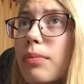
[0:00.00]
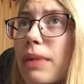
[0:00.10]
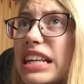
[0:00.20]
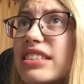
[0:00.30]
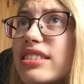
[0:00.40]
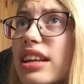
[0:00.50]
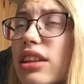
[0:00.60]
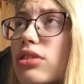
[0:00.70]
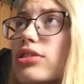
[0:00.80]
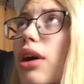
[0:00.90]
The best
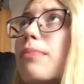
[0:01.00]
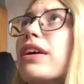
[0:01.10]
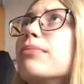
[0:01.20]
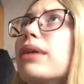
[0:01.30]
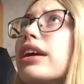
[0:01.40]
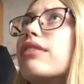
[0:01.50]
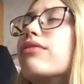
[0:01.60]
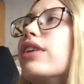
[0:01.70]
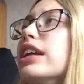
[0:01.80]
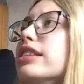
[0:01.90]
thing to start making
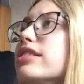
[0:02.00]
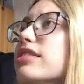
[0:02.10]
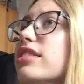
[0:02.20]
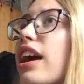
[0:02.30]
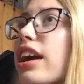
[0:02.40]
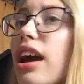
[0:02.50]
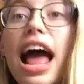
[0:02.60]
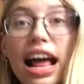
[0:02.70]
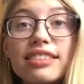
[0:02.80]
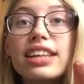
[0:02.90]
friends is like
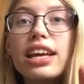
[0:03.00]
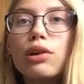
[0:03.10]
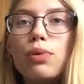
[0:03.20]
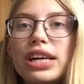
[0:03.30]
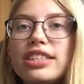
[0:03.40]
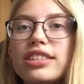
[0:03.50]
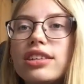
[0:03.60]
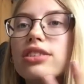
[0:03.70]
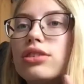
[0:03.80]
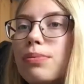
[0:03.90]
asking
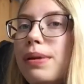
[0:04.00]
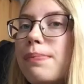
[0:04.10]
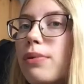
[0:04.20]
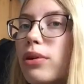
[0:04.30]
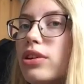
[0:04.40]
questions to people.